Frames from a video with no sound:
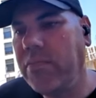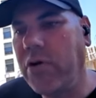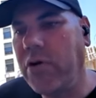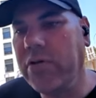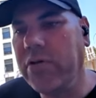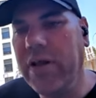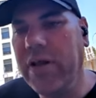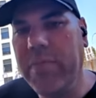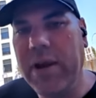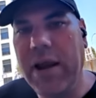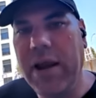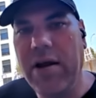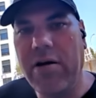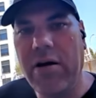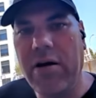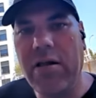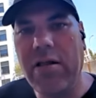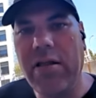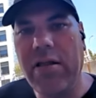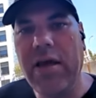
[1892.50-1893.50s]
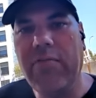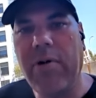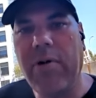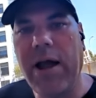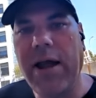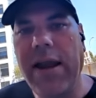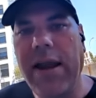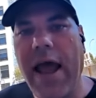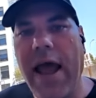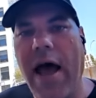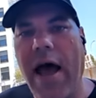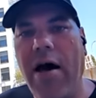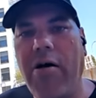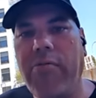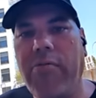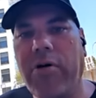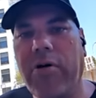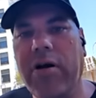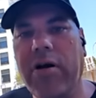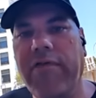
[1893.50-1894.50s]
preliminarily right now
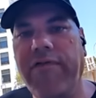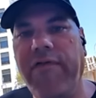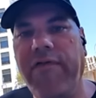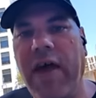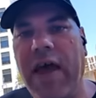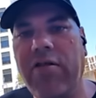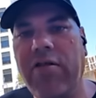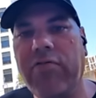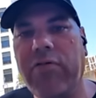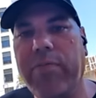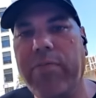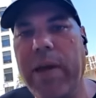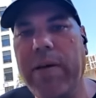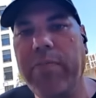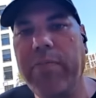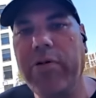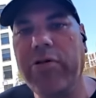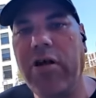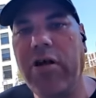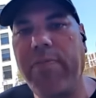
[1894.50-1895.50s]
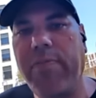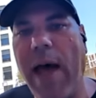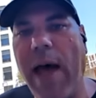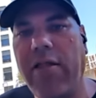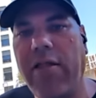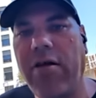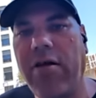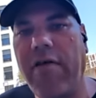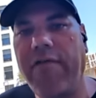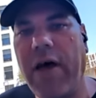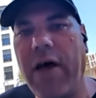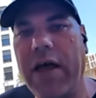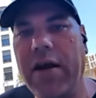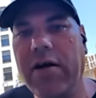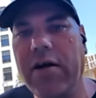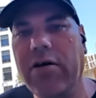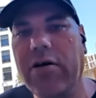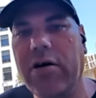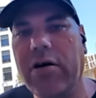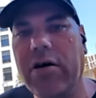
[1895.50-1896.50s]
we're in a phase where people just pass off
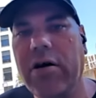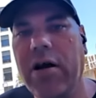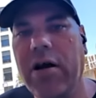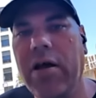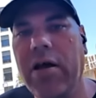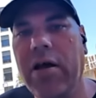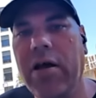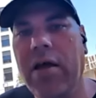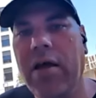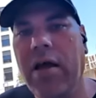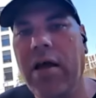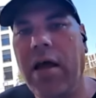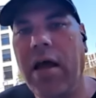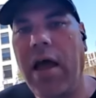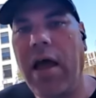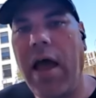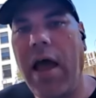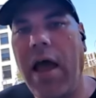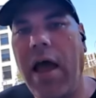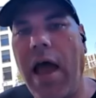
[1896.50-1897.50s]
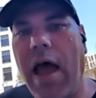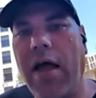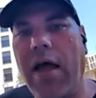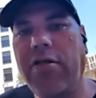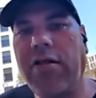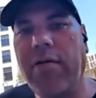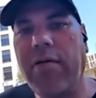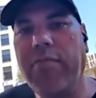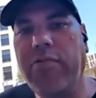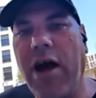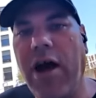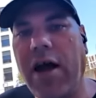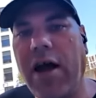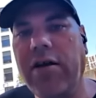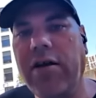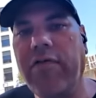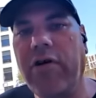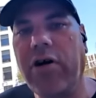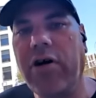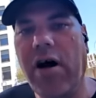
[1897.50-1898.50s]
Heidegger as
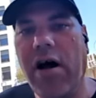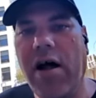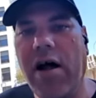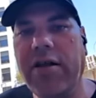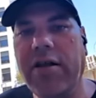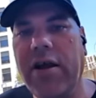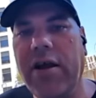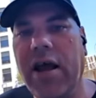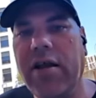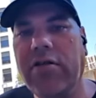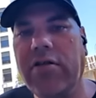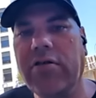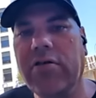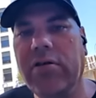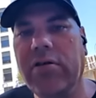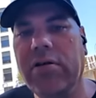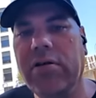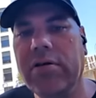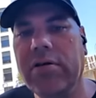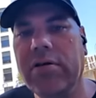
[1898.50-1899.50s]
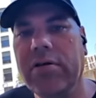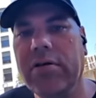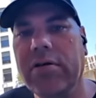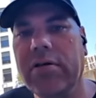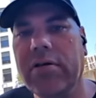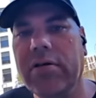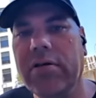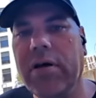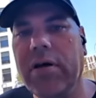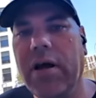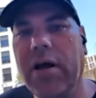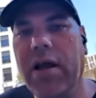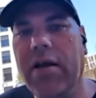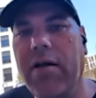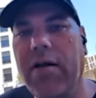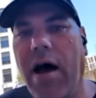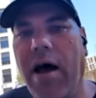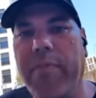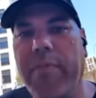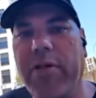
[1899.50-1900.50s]
subjective or continental
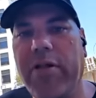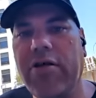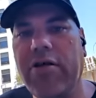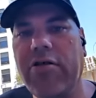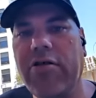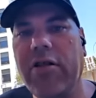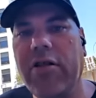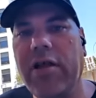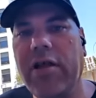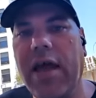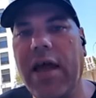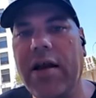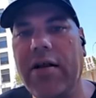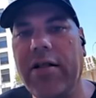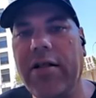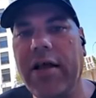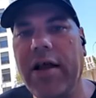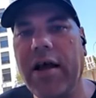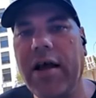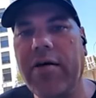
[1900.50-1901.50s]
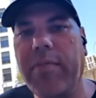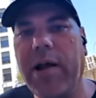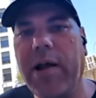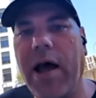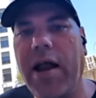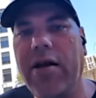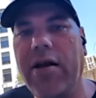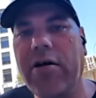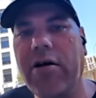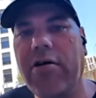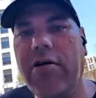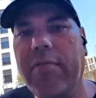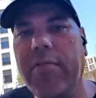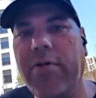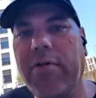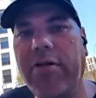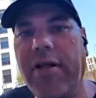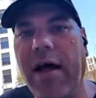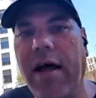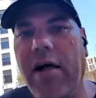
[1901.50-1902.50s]
in opposition to analytic. But Heidegger
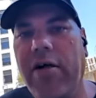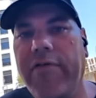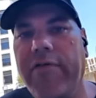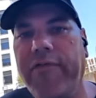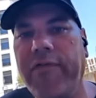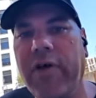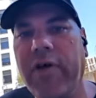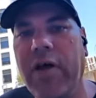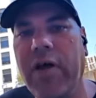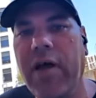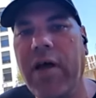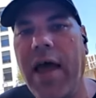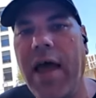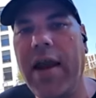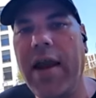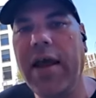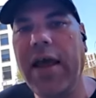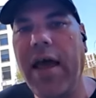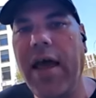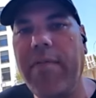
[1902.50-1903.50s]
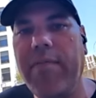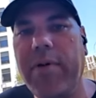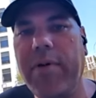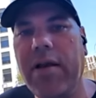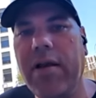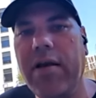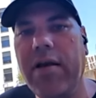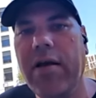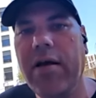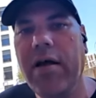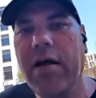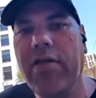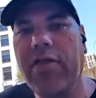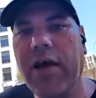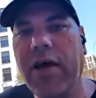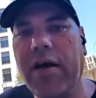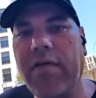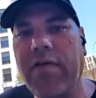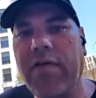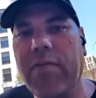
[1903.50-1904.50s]
himself and Agamben
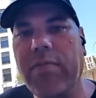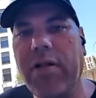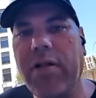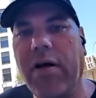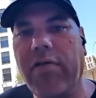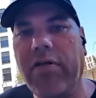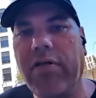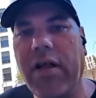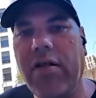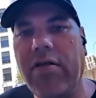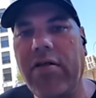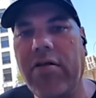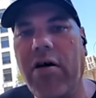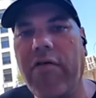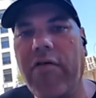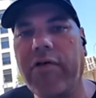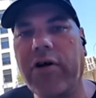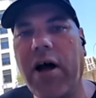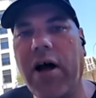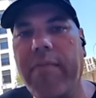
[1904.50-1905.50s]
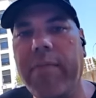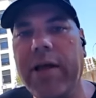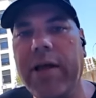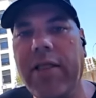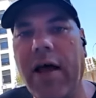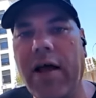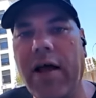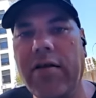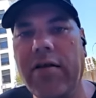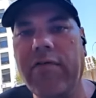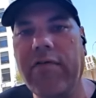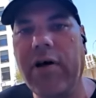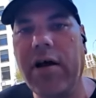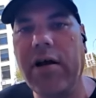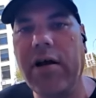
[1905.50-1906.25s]
think of themselves as overcoming that.